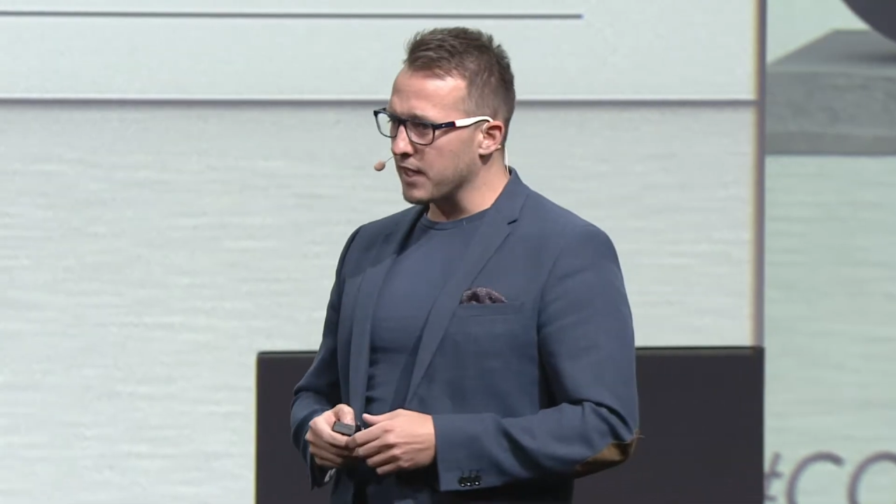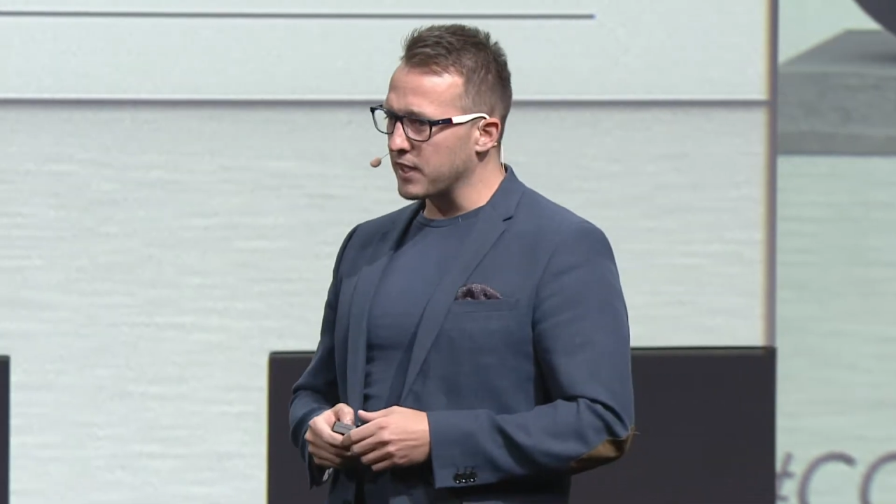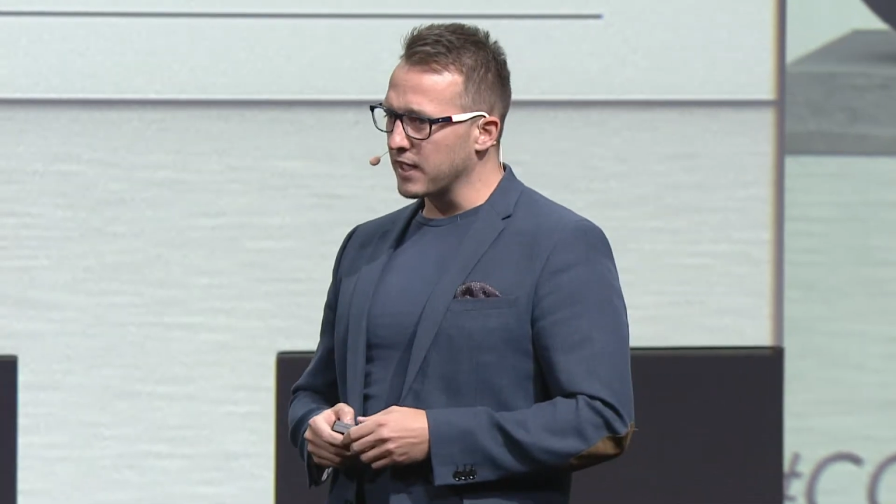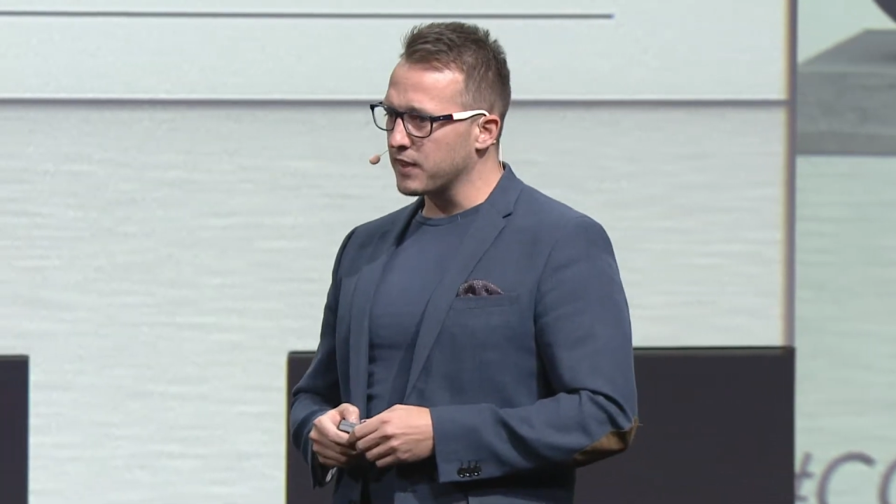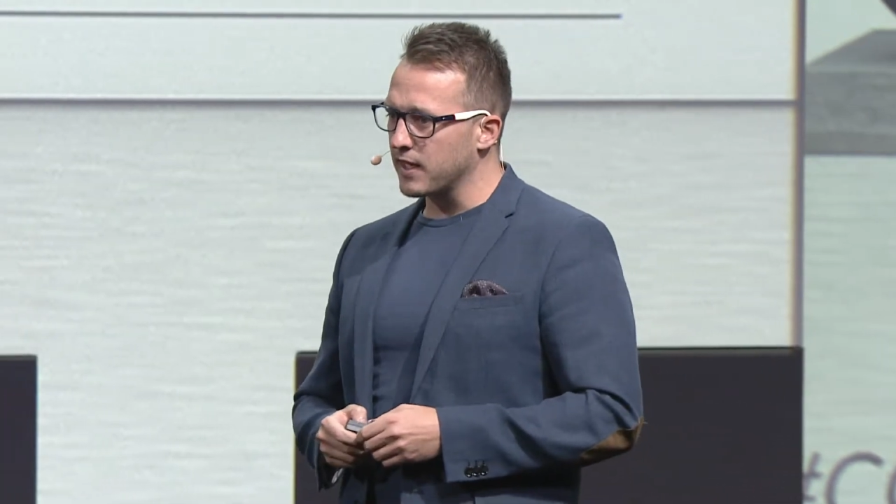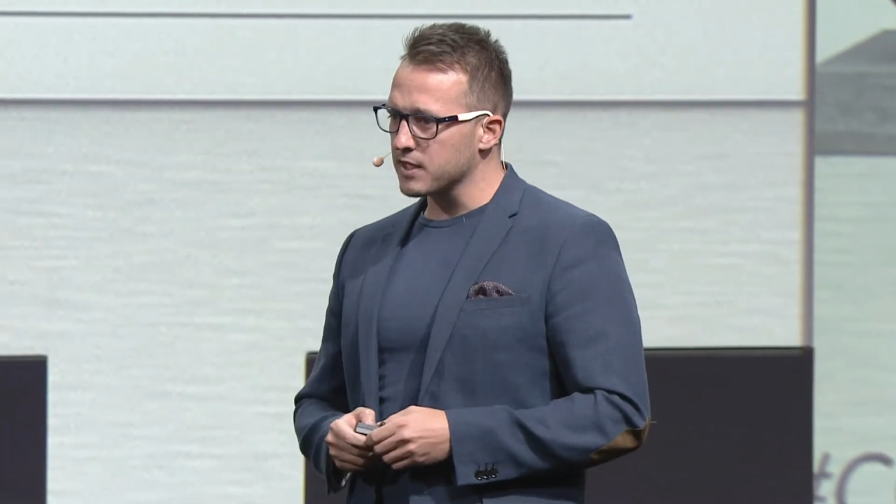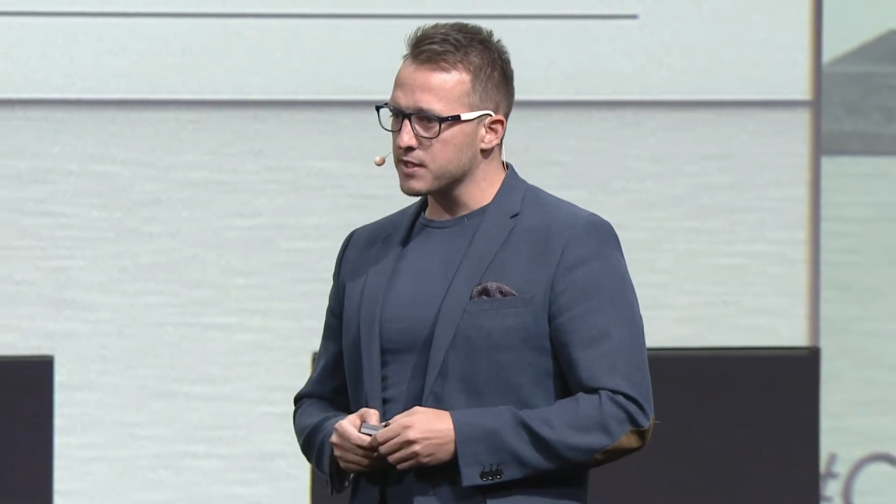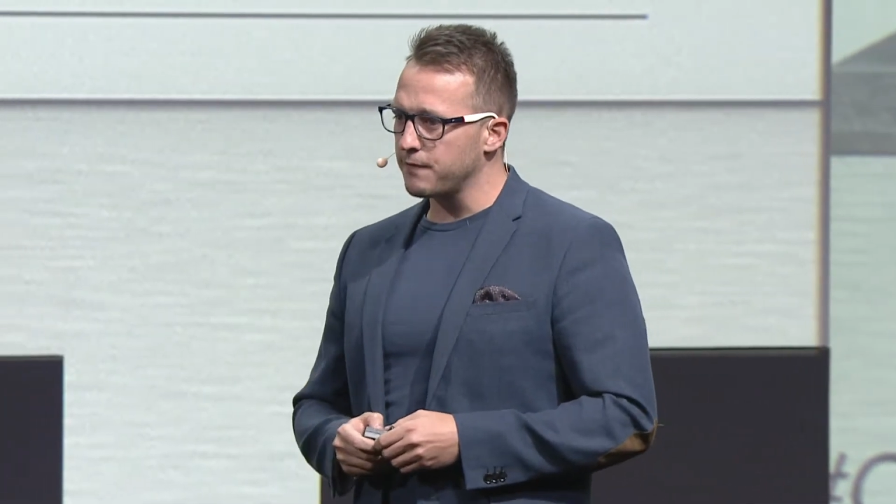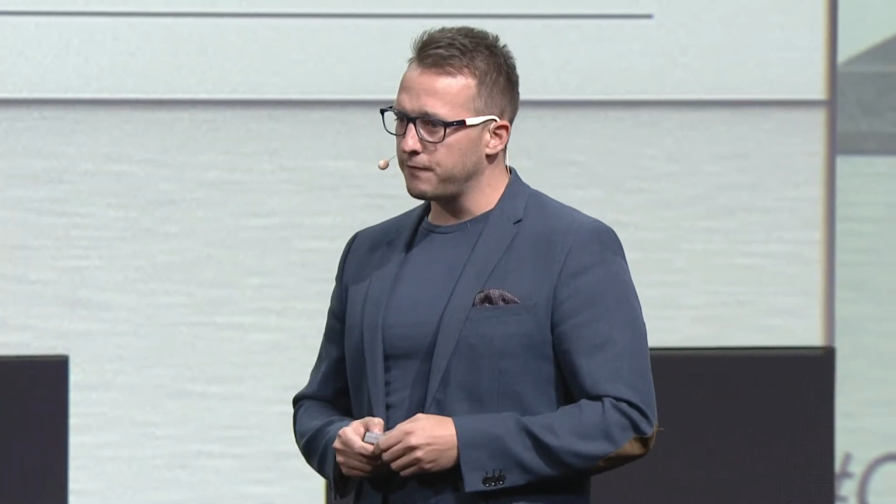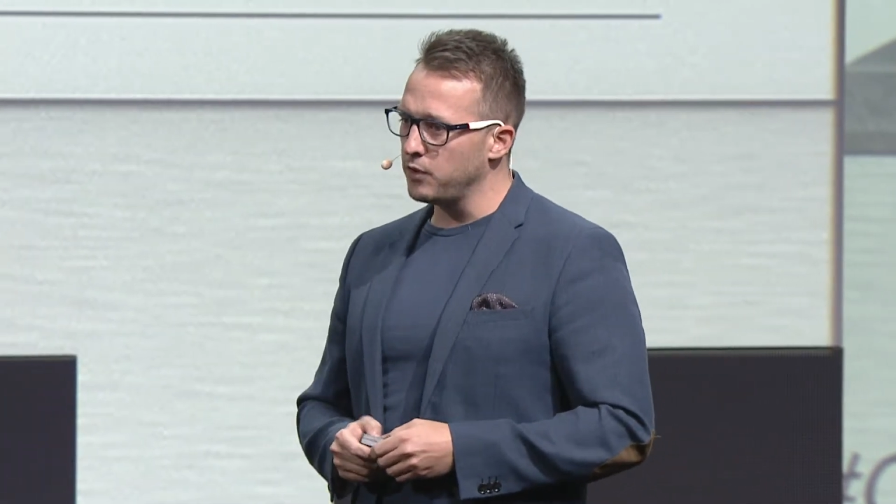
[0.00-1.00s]
think there's a
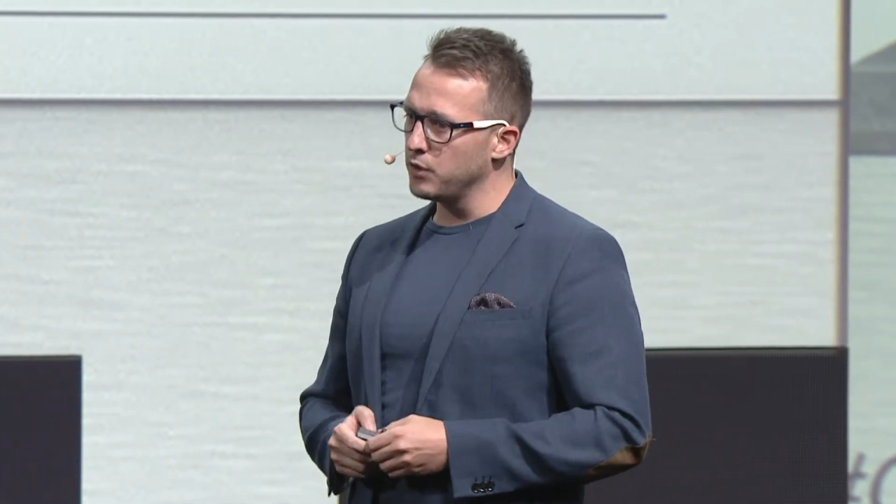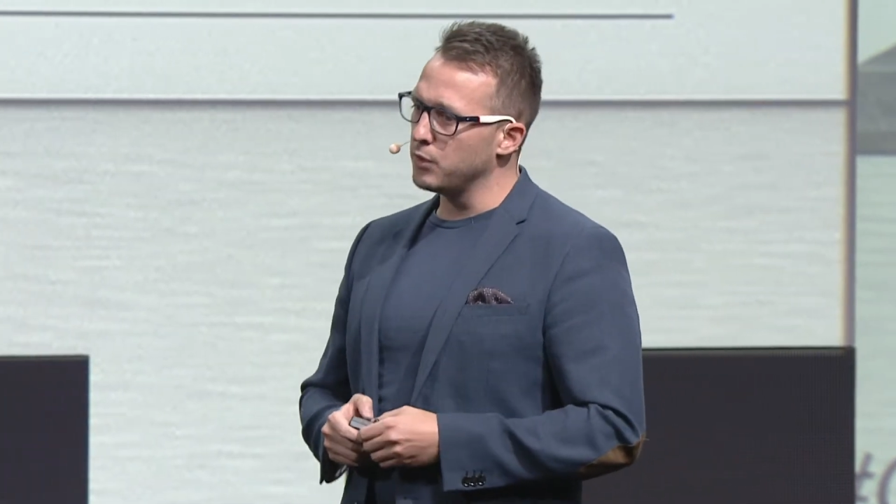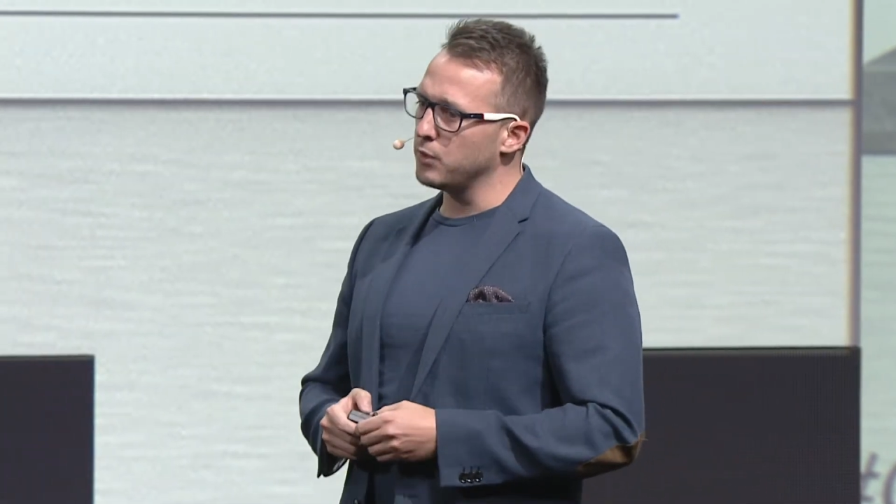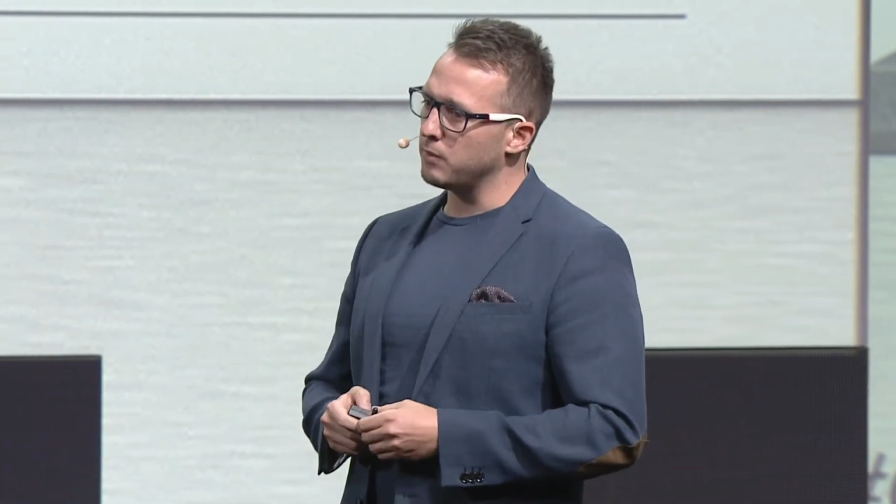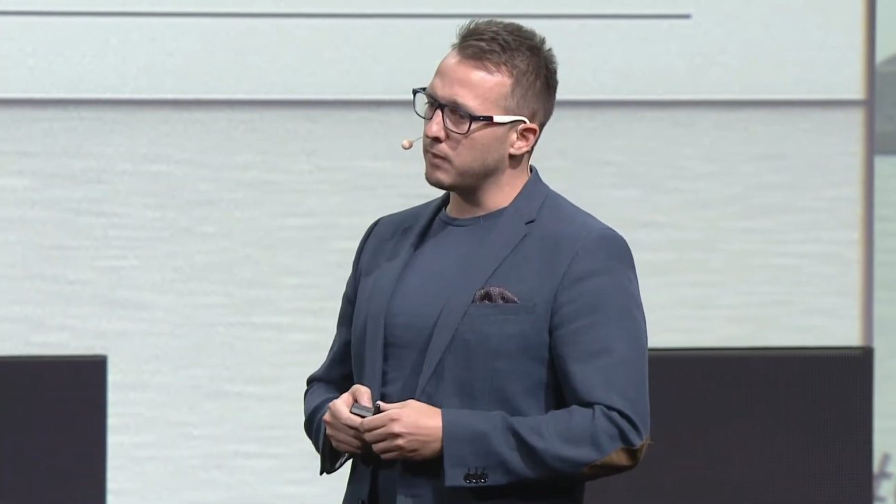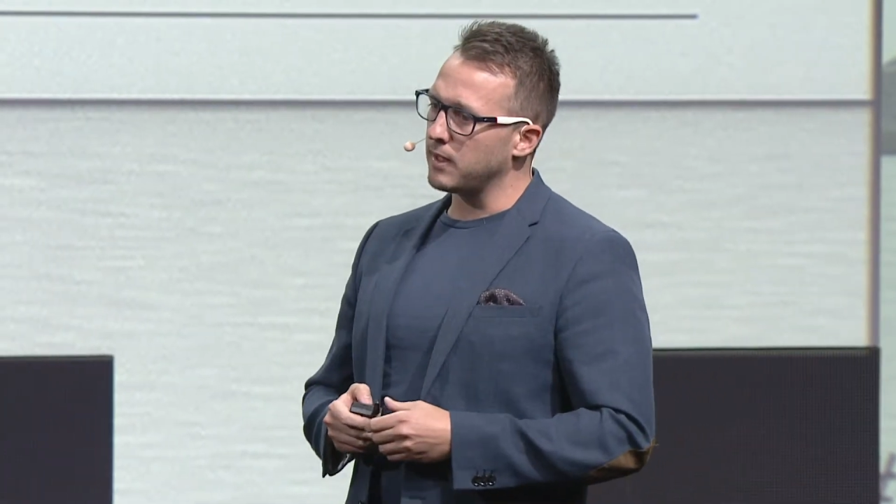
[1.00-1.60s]
few